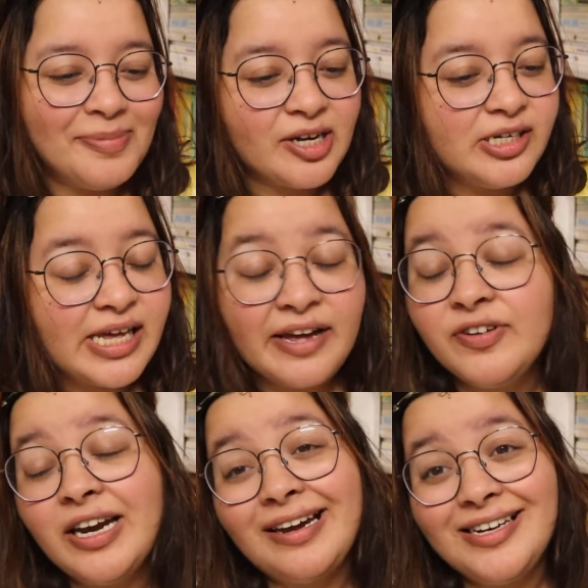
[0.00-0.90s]
because I
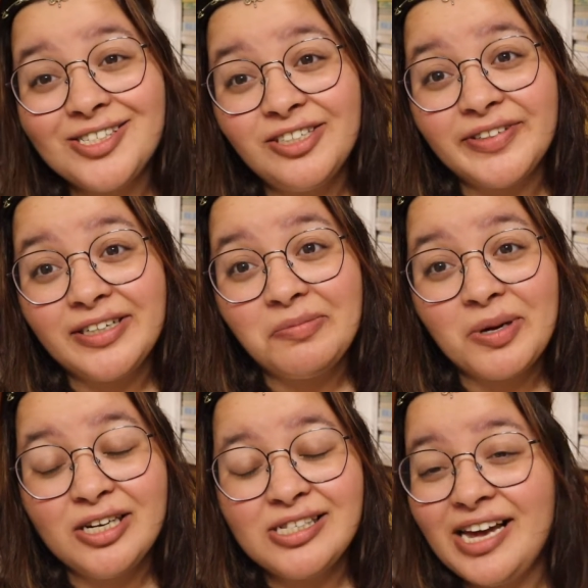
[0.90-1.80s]
feel like I deserve it,
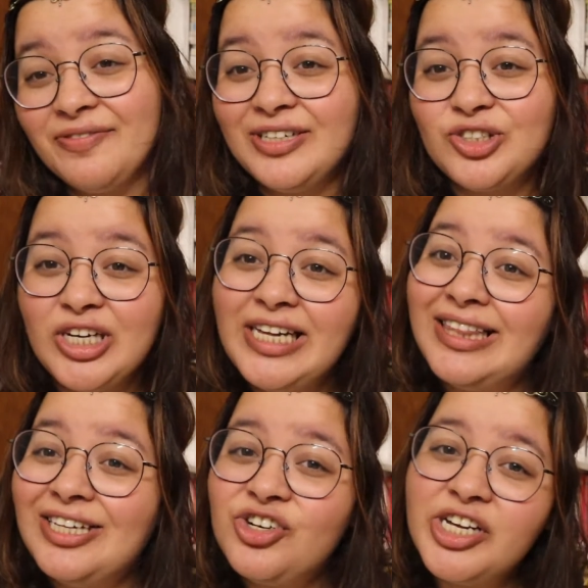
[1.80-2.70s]
because I finished
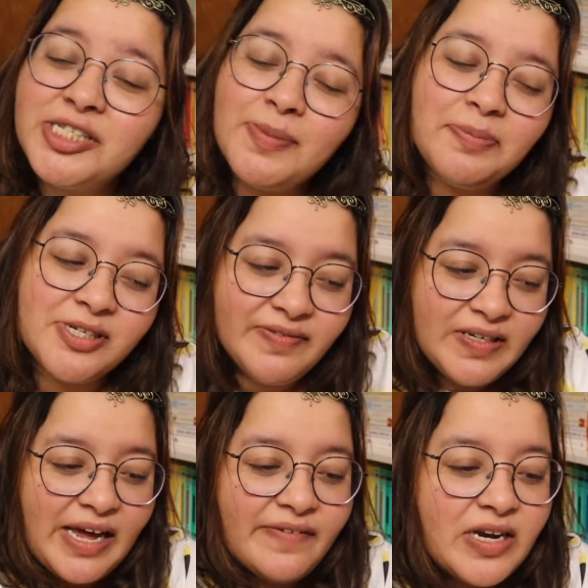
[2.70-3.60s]
reading The Trees by
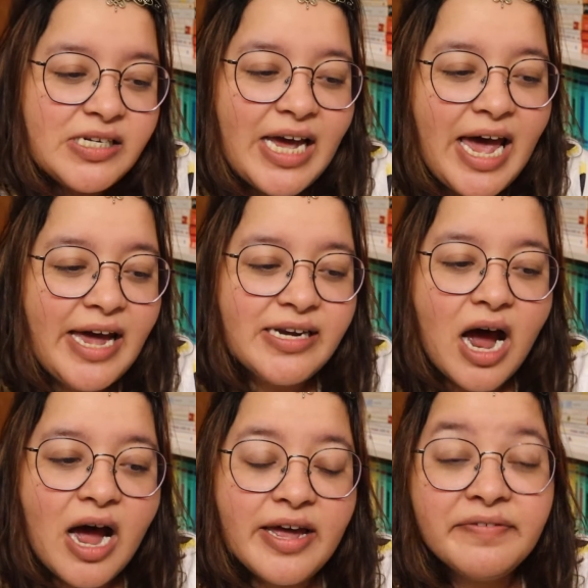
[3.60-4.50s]
Percival Everett, and
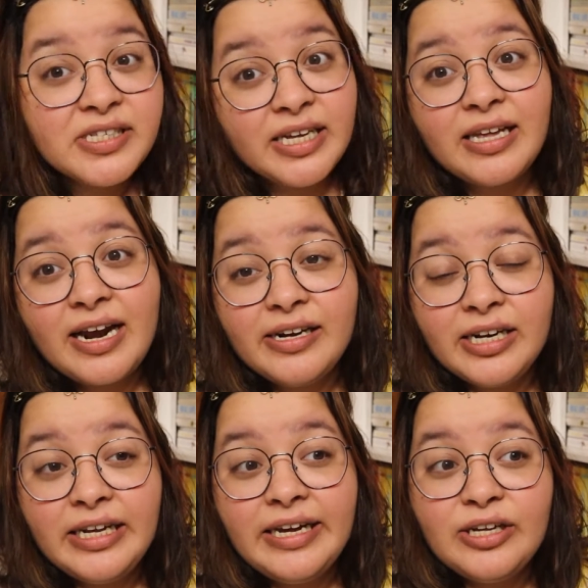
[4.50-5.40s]
I have to say that I
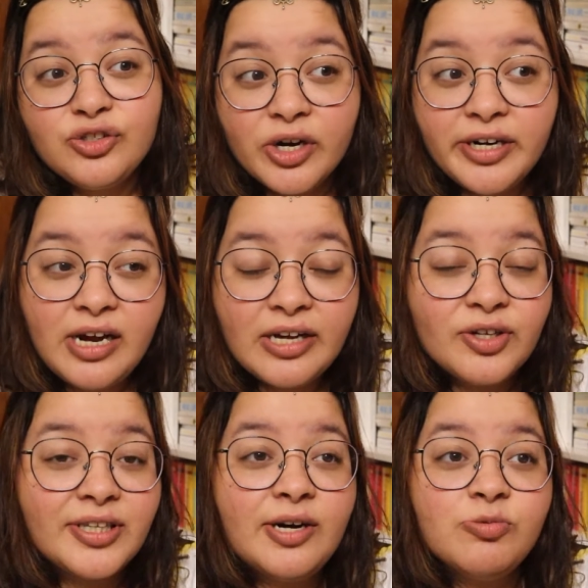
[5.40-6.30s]
really enjoyed it. I
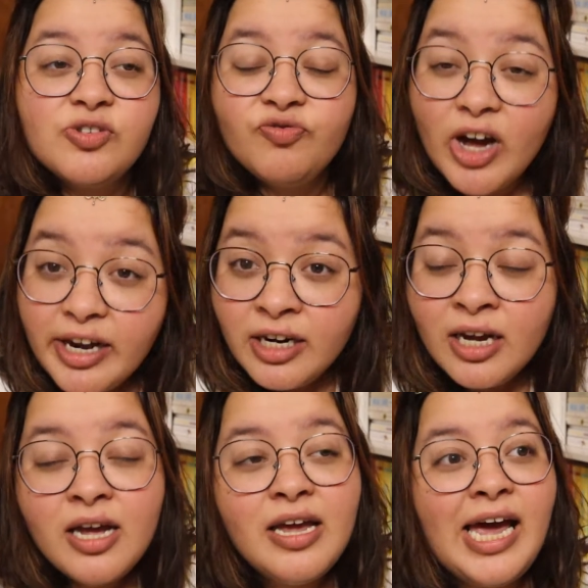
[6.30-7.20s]
thought that it was fun
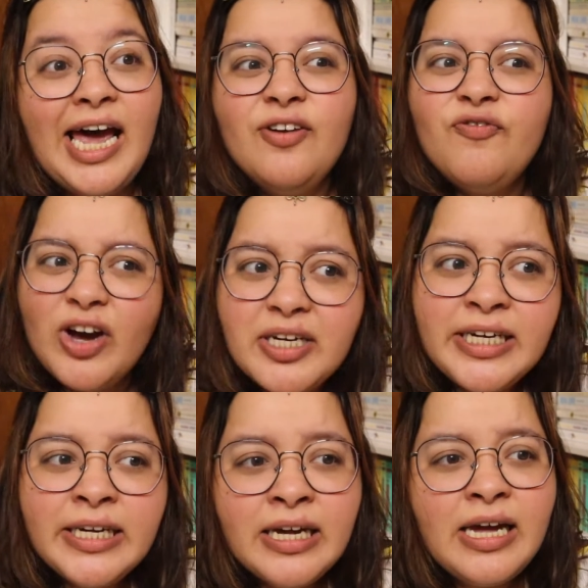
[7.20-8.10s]
and
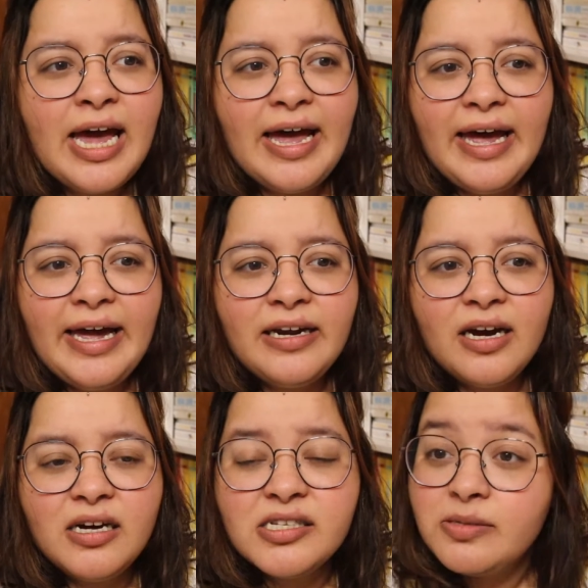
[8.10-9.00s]
funny and
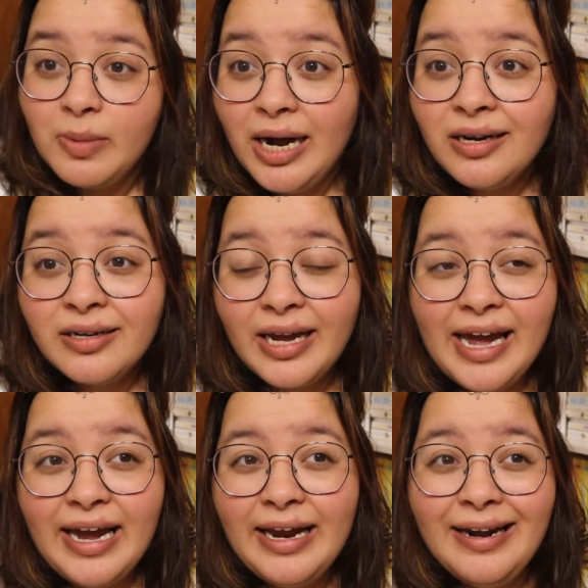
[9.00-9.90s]
smart
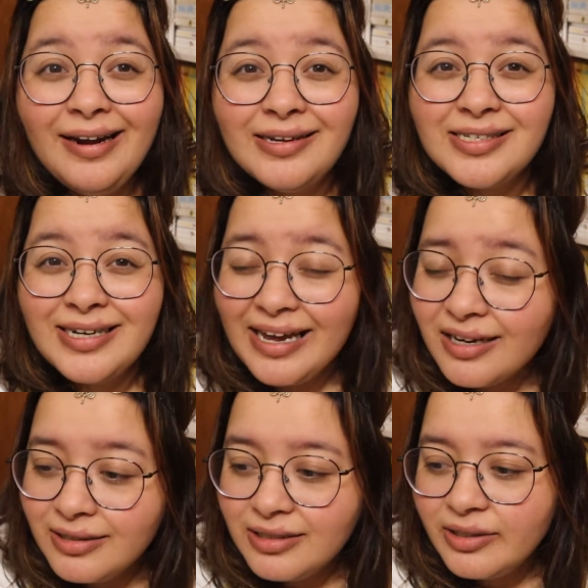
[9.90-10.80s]
and
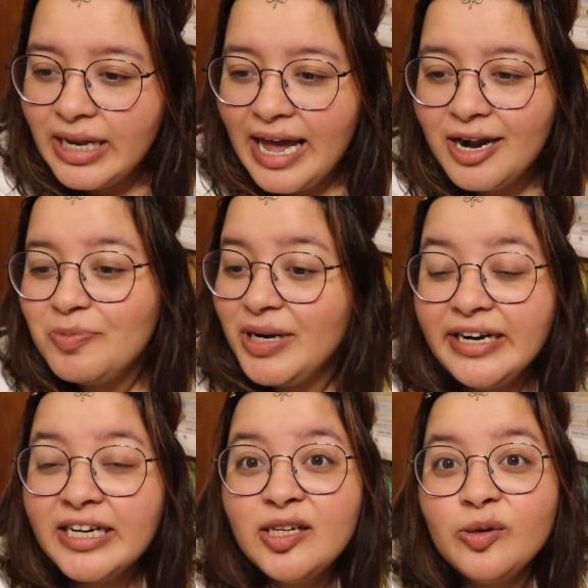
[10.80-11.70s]
satirical and
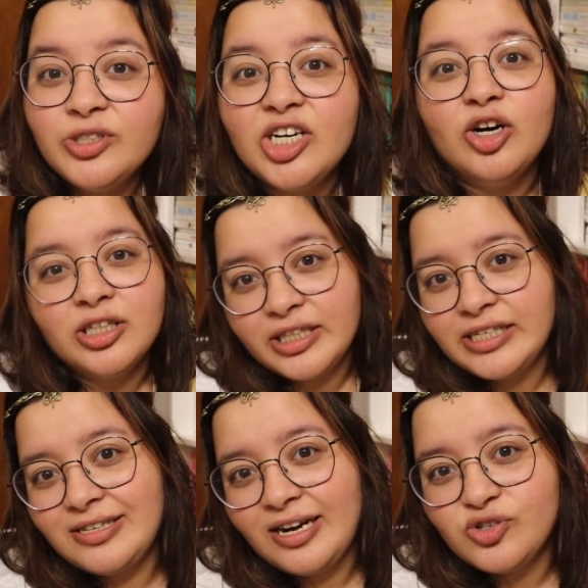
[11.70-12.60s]
political, which are all the
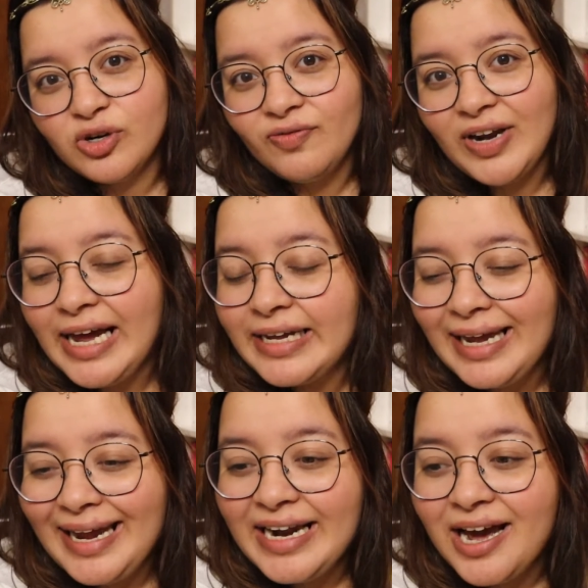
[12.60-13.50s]
things that I sort of
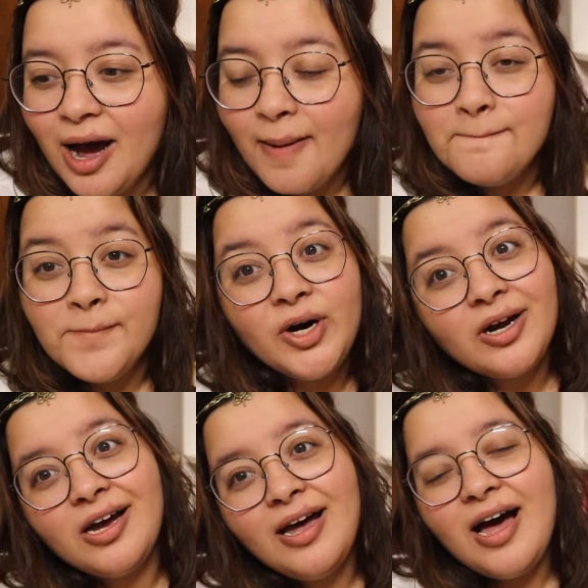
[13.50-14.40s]
like in a
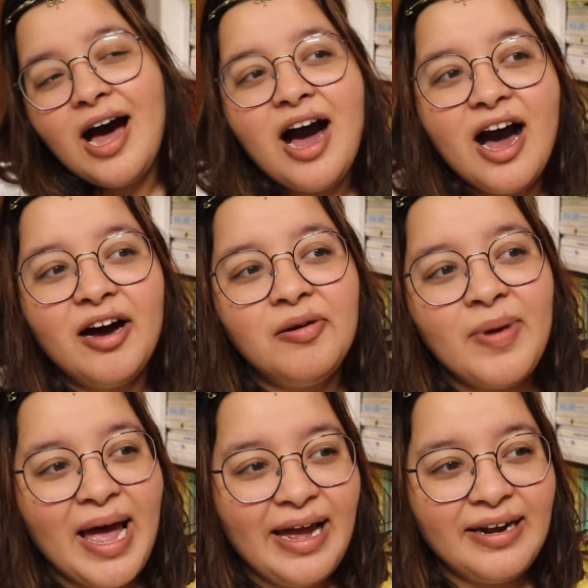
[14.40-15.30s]
book,
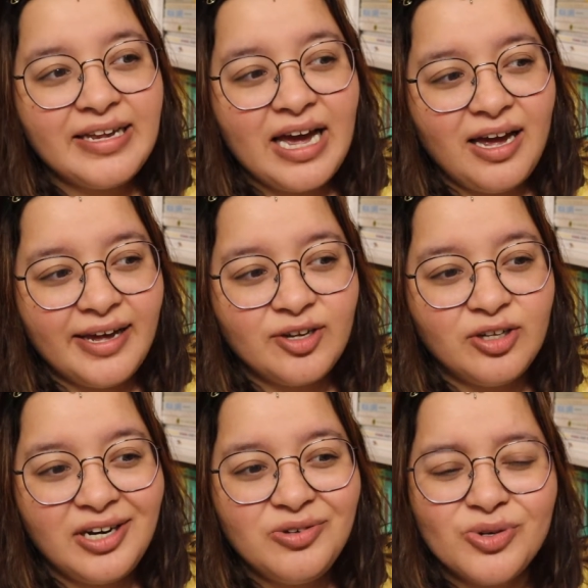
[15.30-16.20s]
and yeah, I
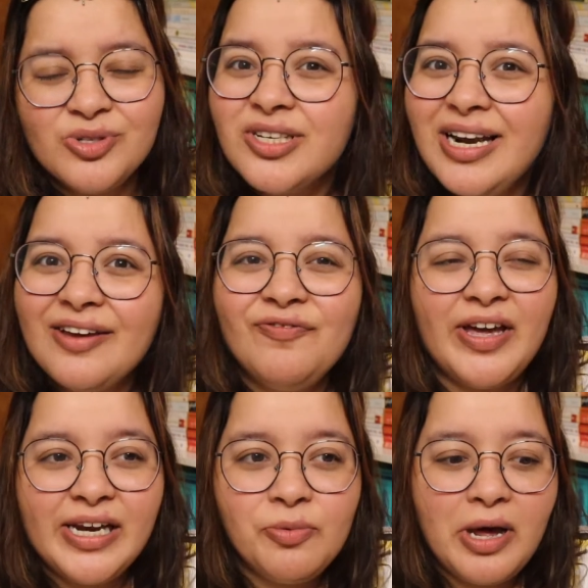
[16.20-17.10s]
thought that it was also like
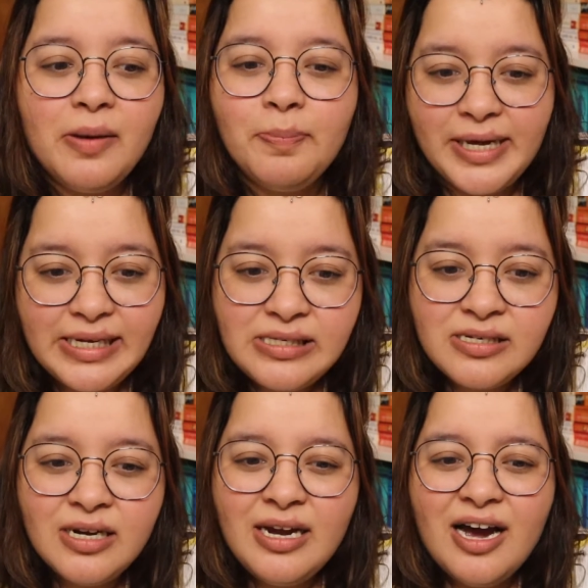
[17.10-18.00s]
very well
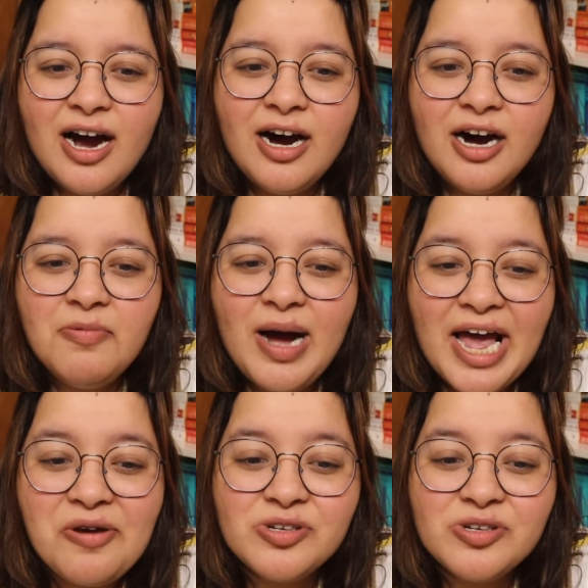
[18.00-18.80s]
paced. I